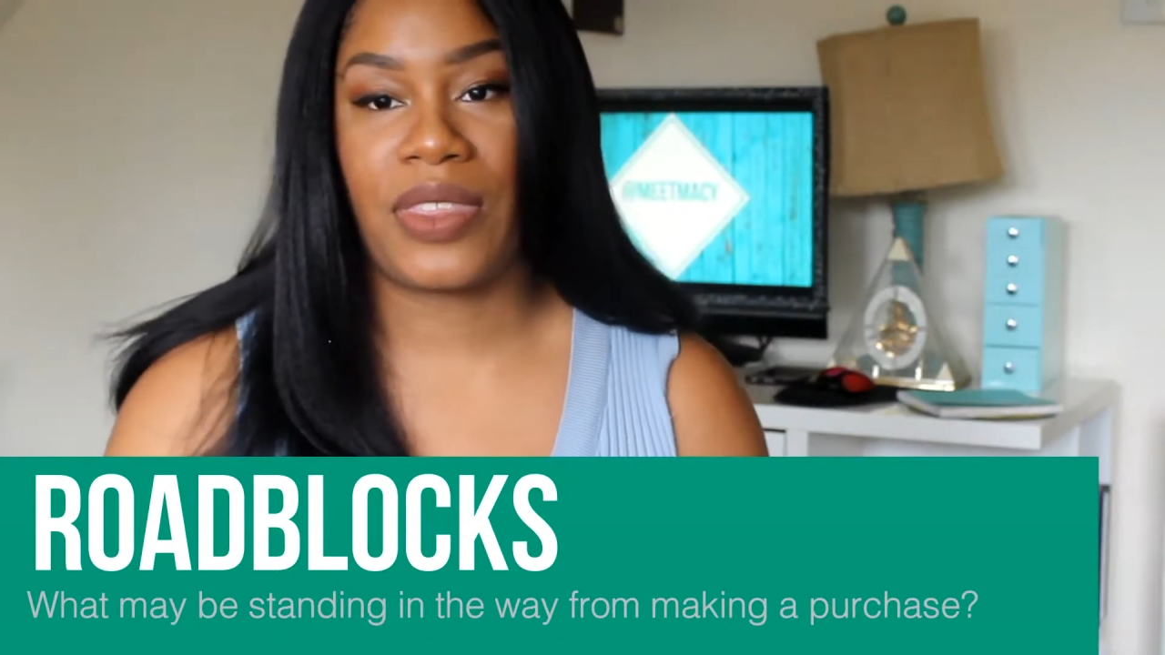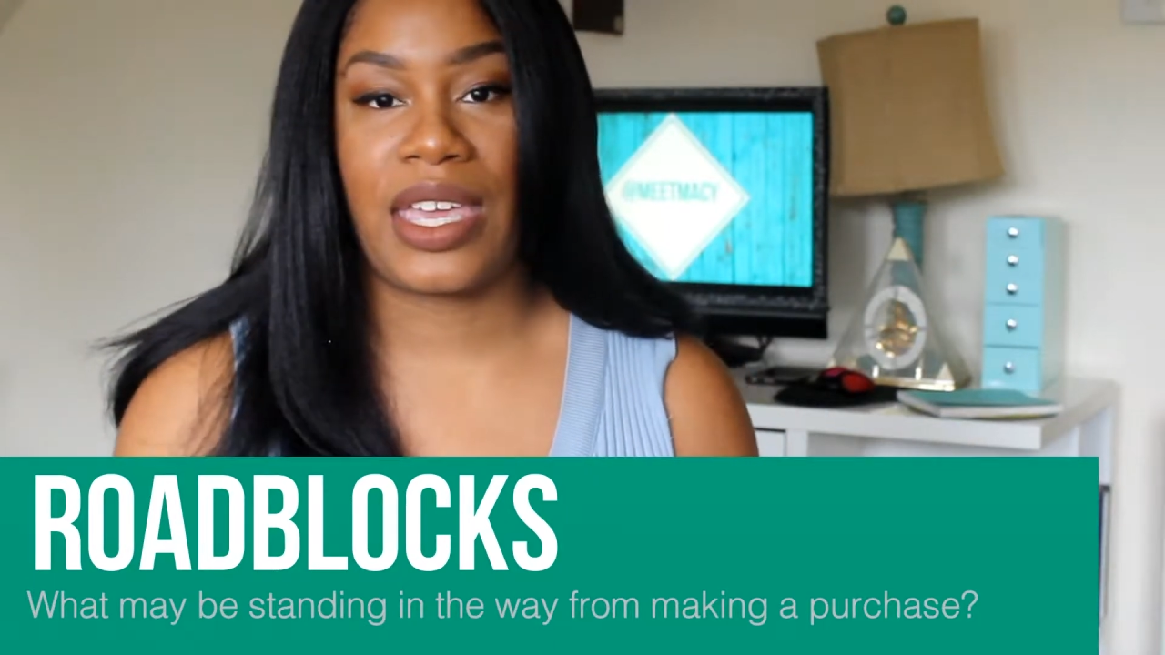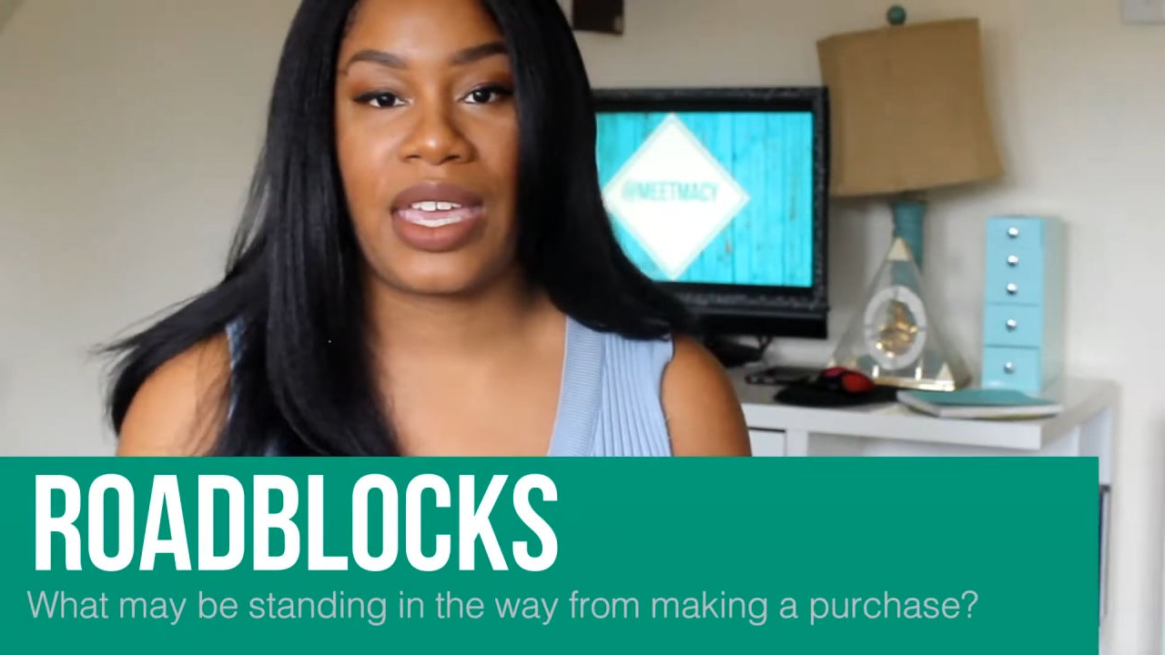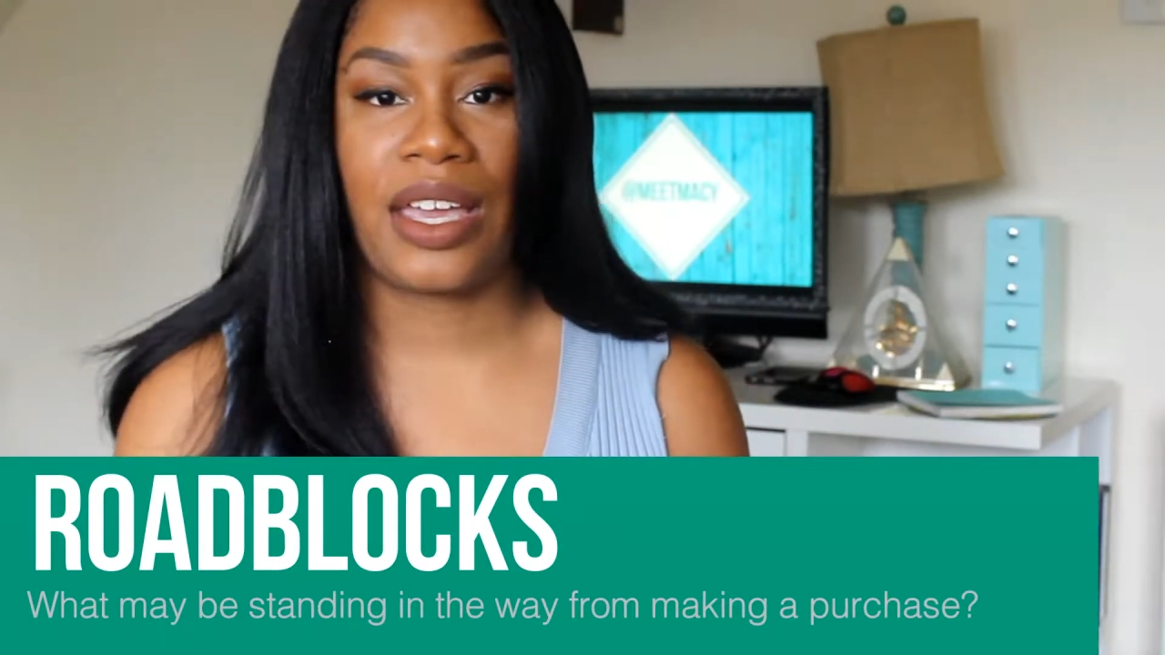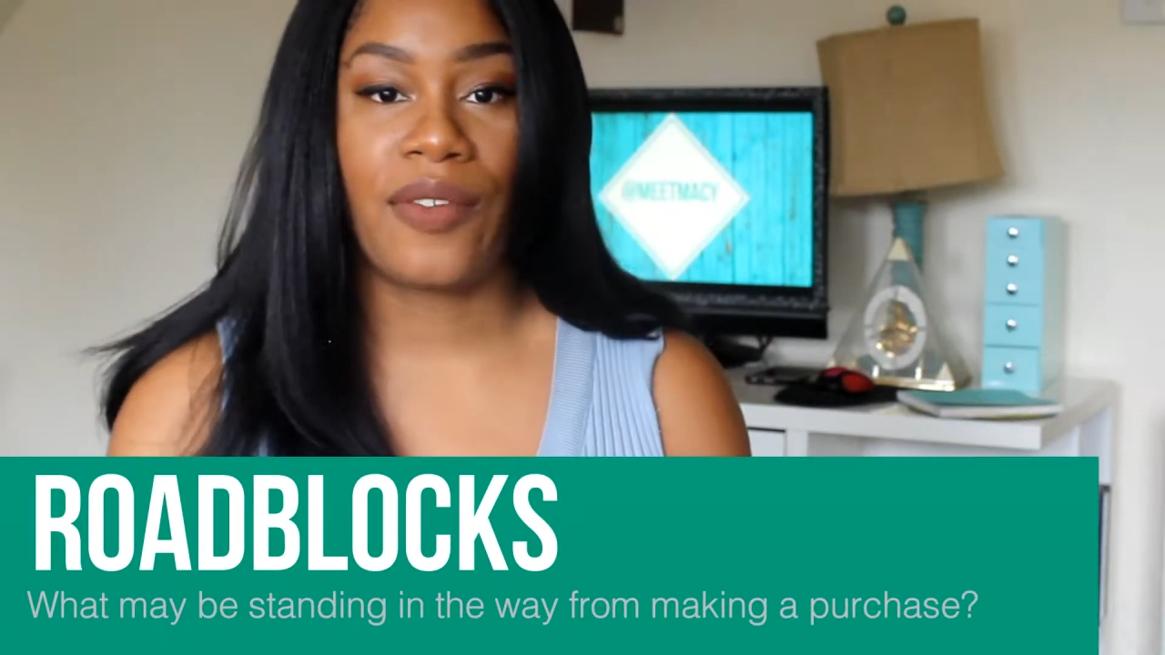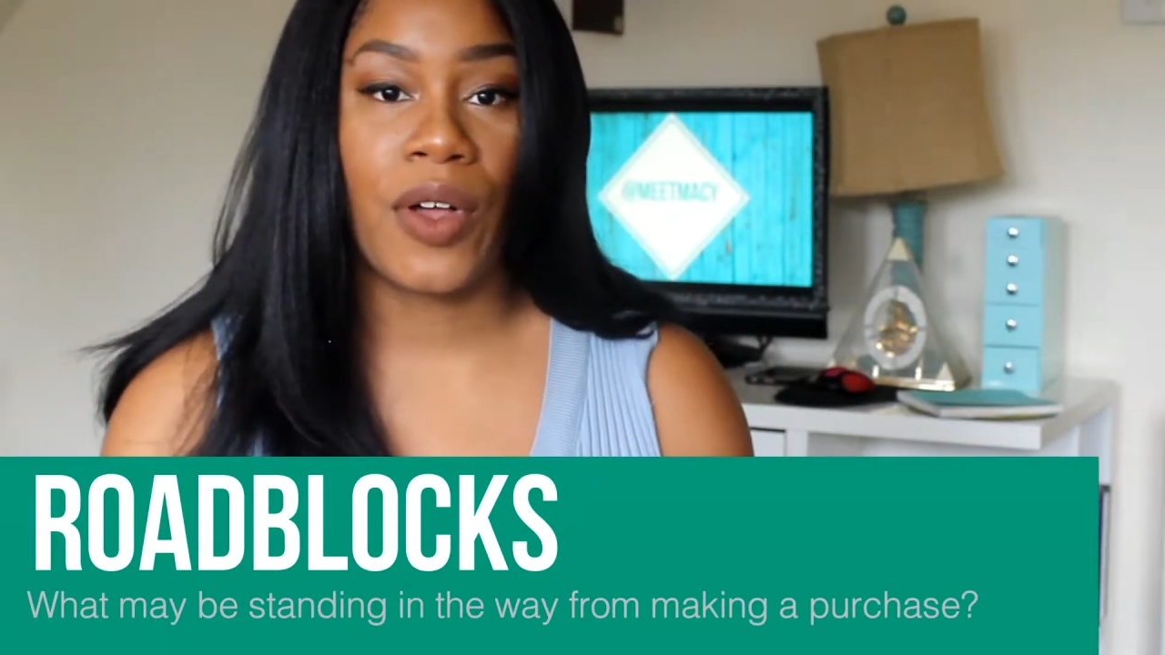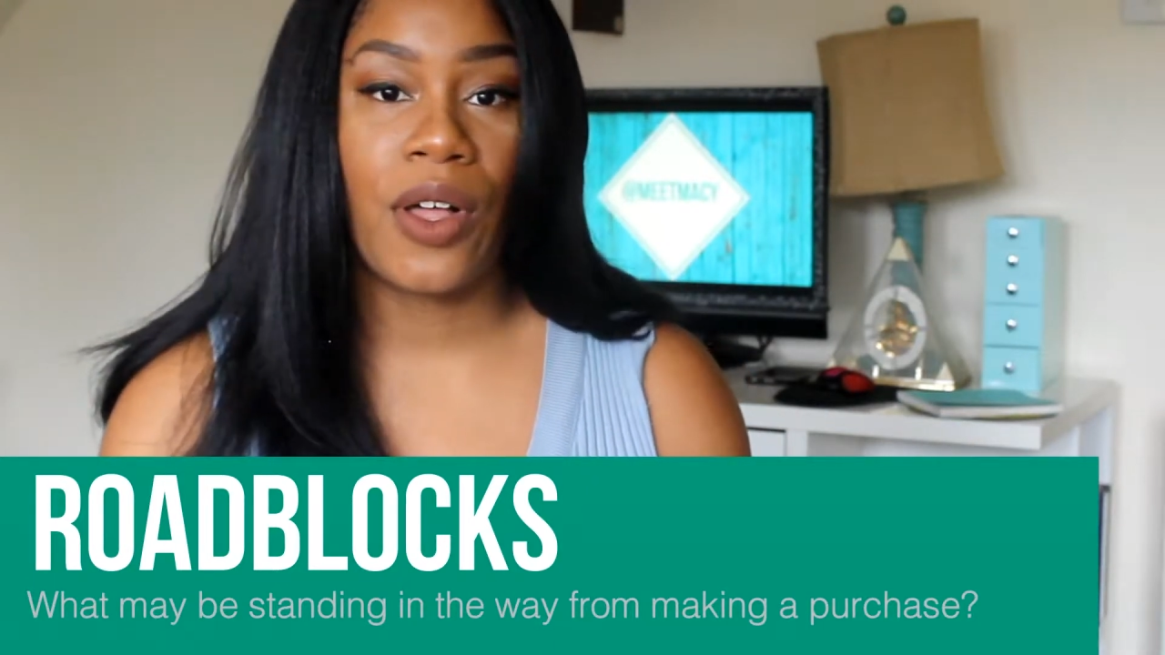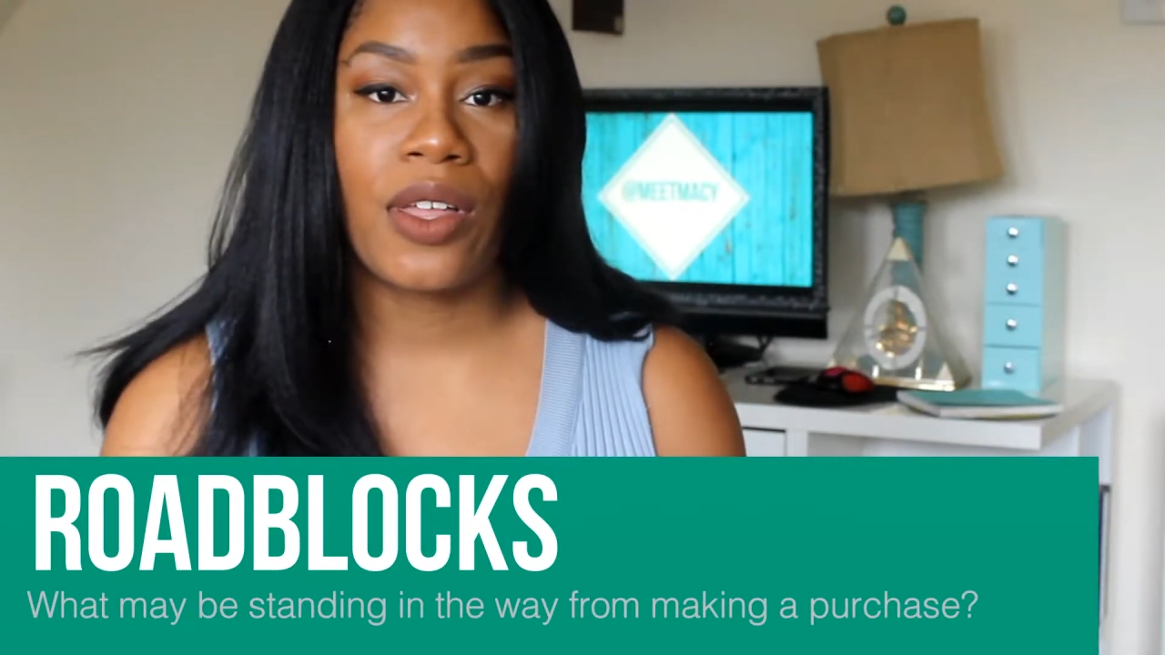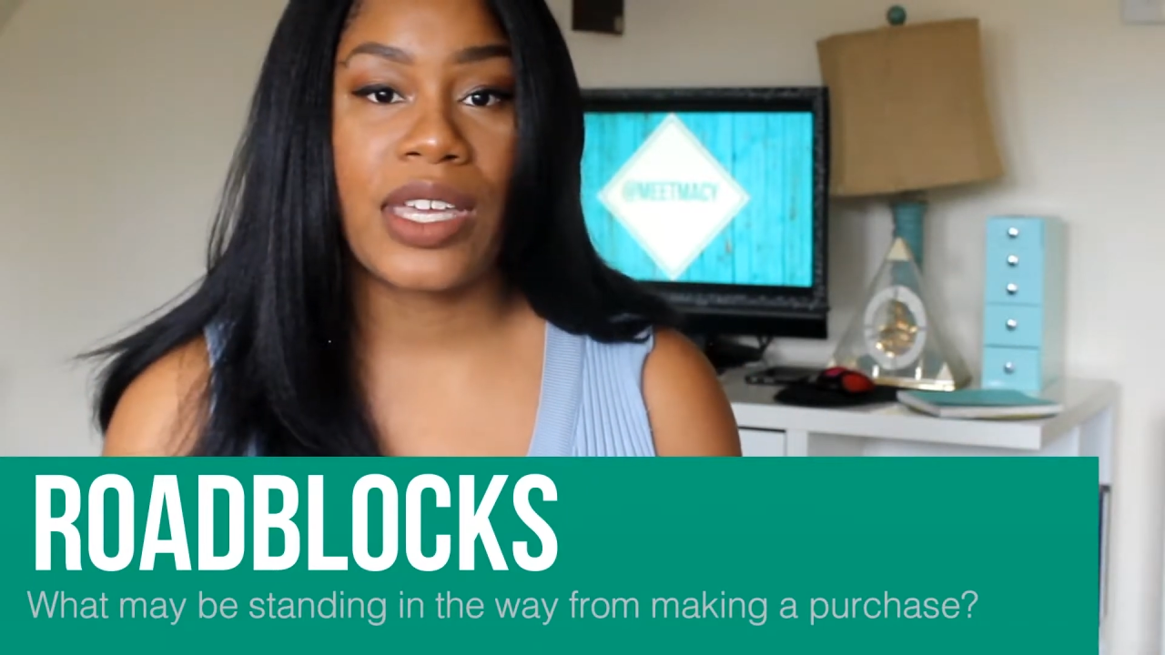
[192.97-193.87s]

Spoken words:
thing of all.